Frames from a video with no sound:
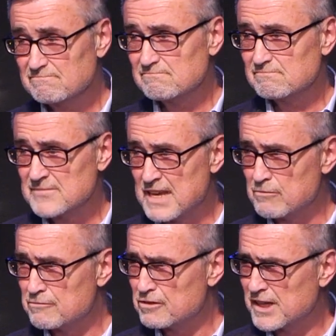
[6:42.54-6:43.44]
Never
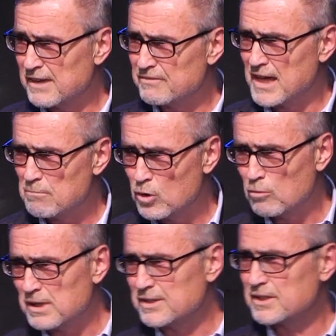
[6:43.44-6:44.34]
forget that
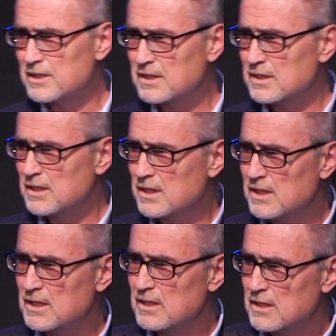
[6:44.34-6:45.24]
moment.
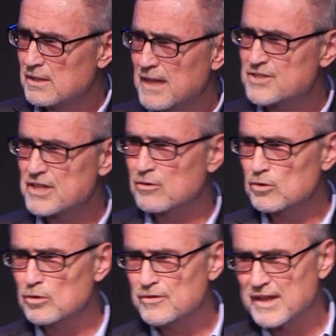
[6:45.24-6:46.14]
That's how
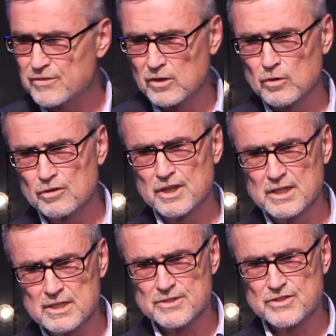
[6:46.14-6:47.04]
good that the Lord
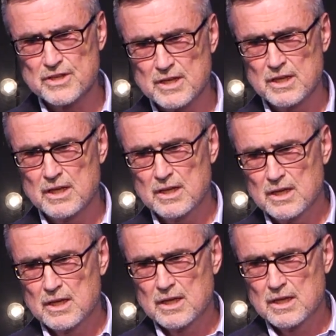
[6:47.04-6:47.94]
is.
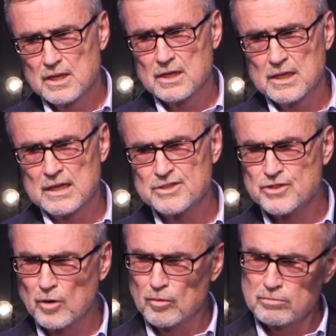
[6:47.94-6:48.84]
And
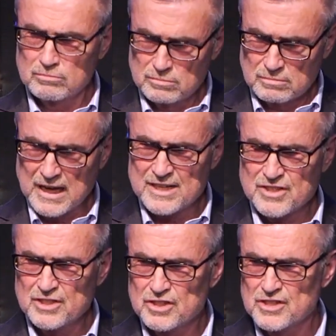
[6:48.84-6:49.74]
so, as he
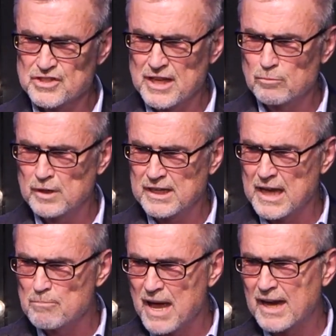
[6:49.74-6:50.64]
just said, we came
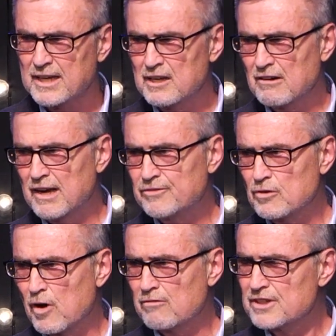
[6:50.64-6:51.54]
back here after
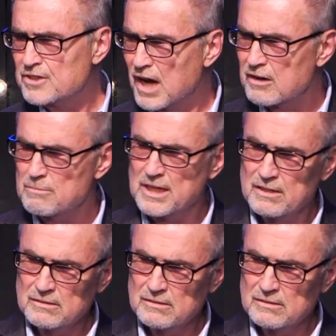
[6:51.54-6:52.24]
our retirement,